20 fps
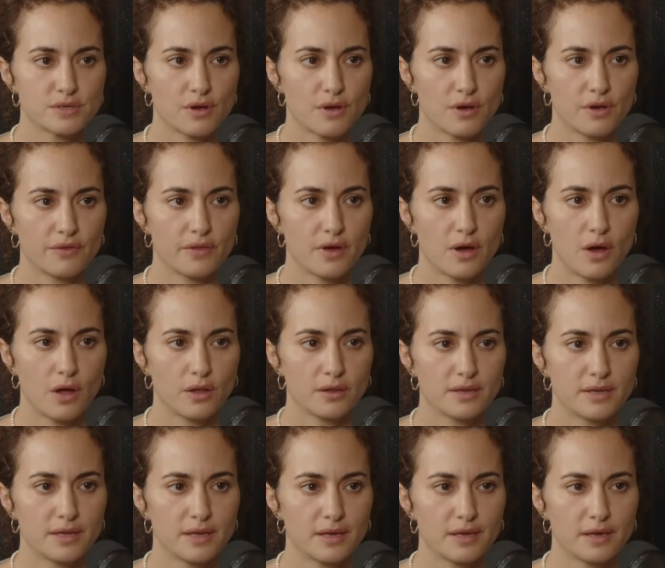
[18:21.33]
on the
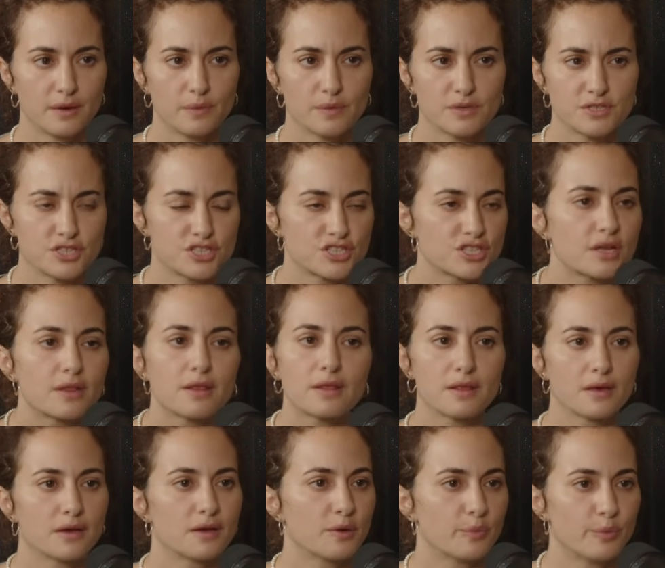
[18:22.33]
holiday. It was just
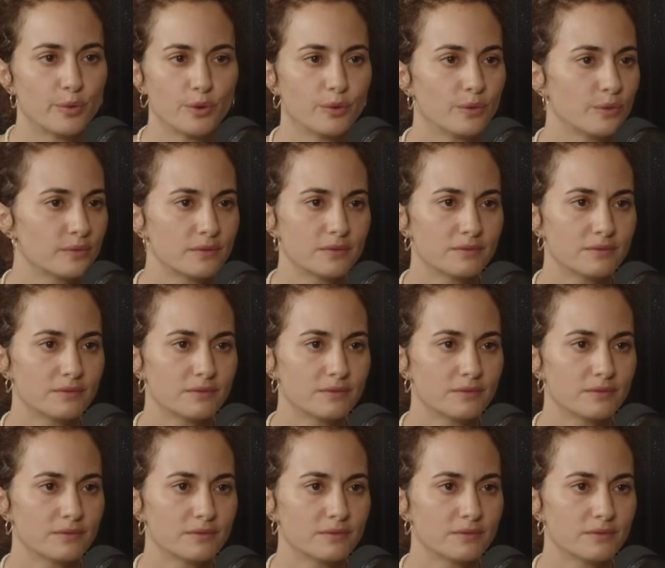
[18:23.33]
unthinkable.